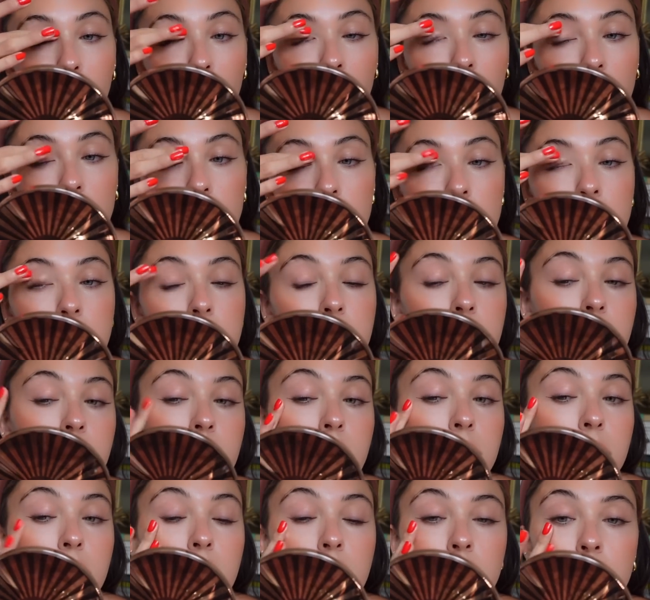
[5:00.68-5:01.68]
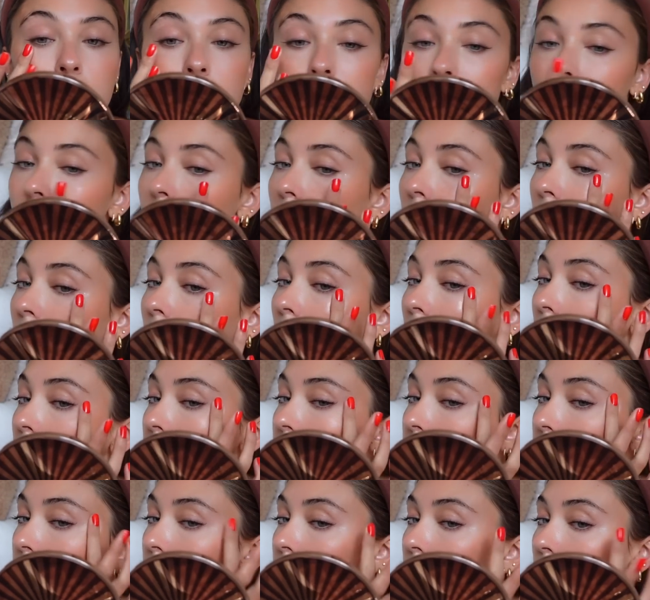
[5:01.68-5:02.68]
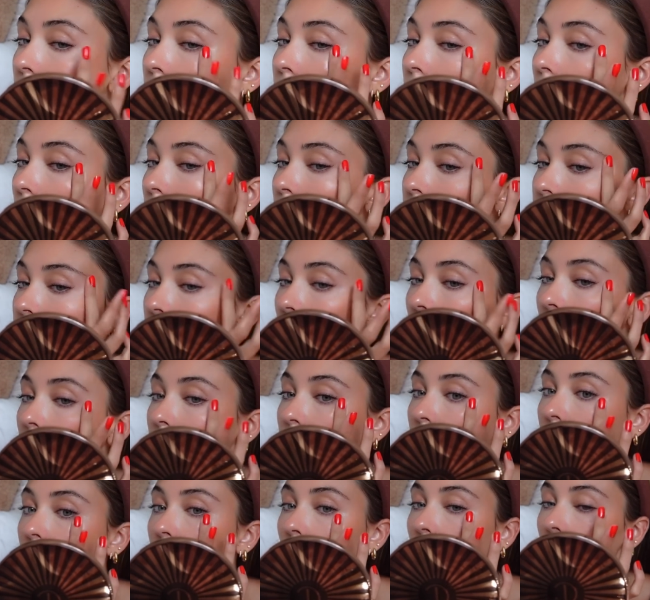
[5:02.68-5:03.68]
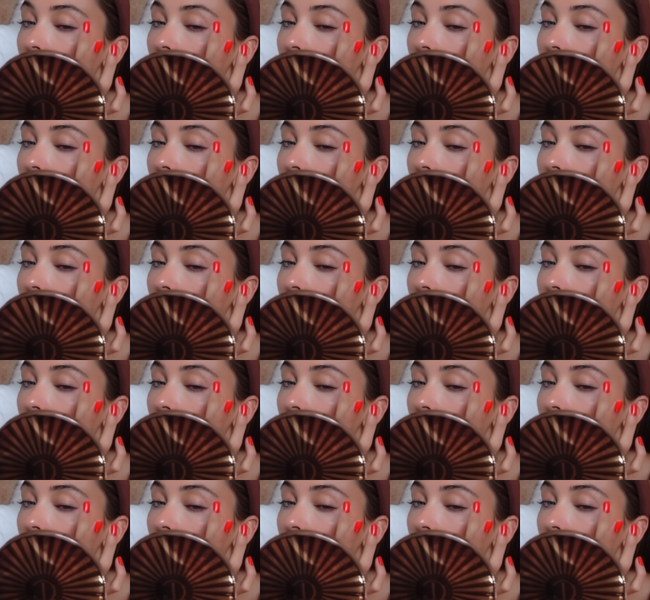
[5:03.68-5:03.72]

my eyelids. I used to do a glossy eye look